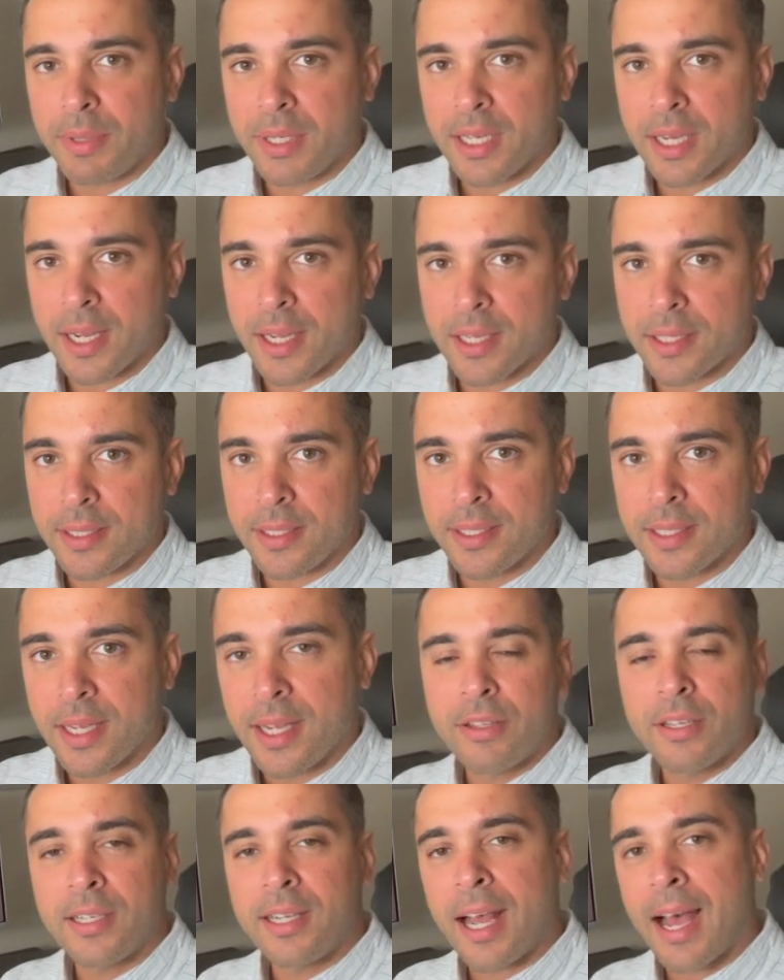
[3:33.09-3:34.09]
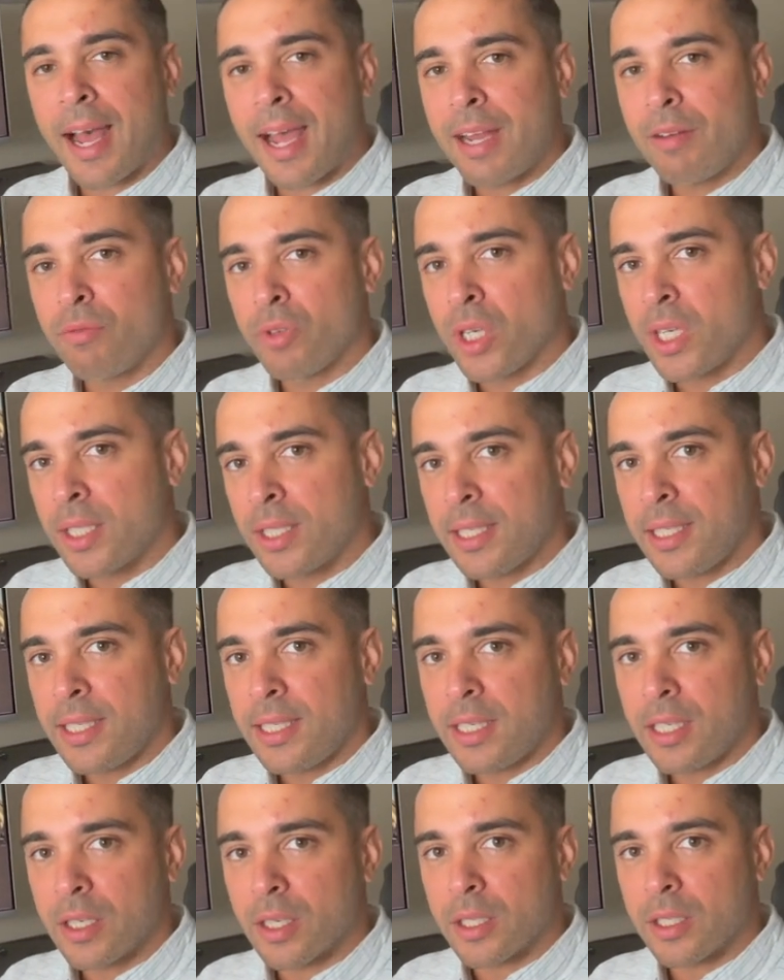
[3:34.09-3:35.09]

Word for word: because the guy really,